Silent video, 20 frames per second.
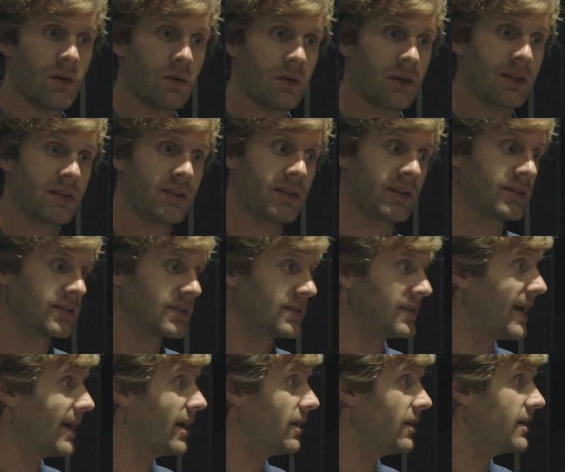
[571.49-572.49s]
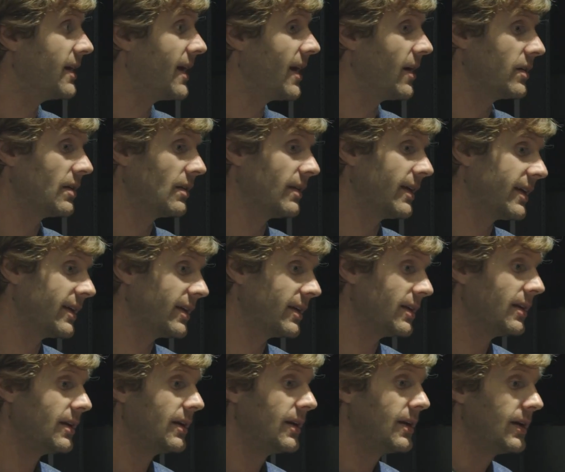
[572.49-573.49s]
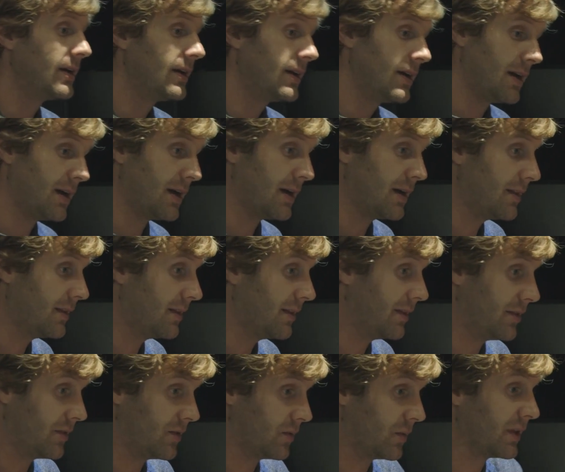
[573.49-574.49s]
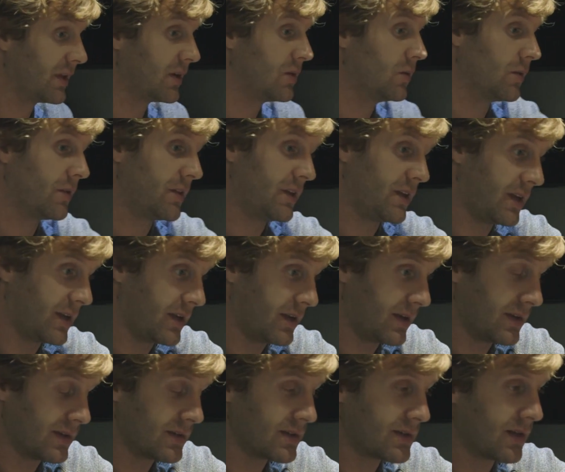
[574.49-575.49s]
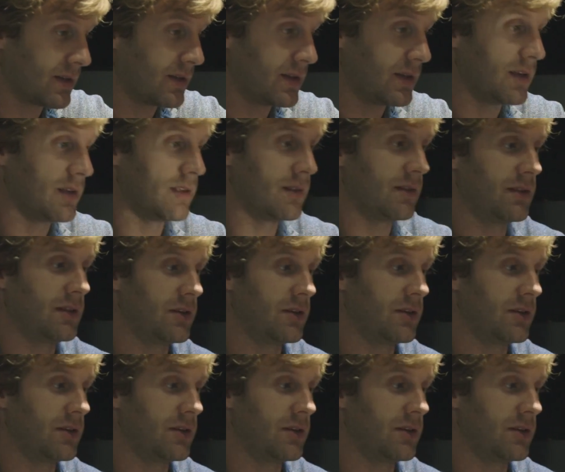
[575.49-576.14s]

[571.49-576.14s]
get things dialed in how you like it. The really cool thing is the